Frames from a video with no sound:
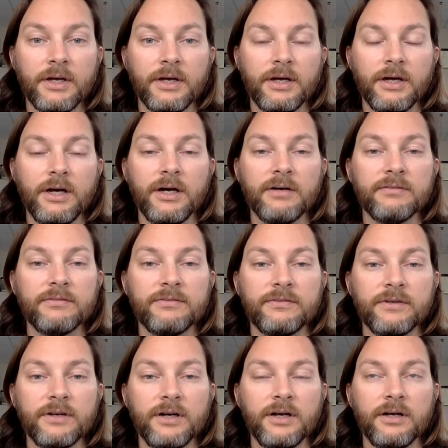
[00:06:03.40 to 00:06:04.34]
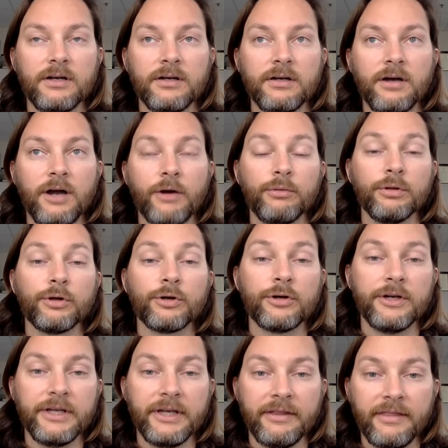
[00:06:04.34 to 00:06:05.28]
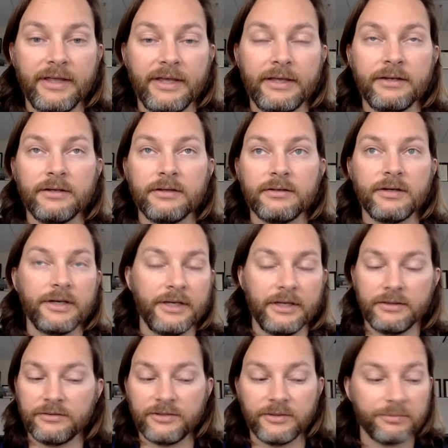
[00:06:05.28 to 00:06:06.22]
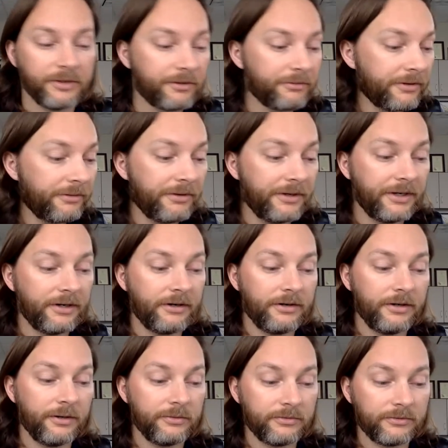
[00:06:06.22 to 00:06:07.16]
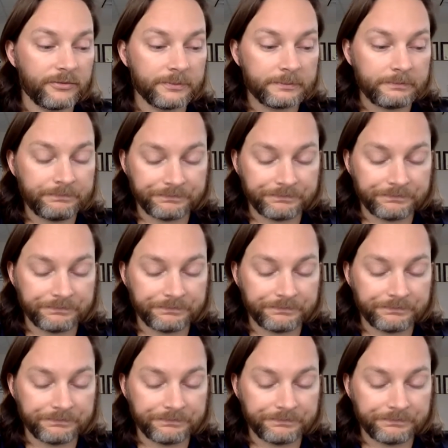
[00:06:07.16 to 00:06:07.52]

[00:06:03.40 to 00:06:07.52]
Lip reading: of our learning than, again, simply rereading our notes.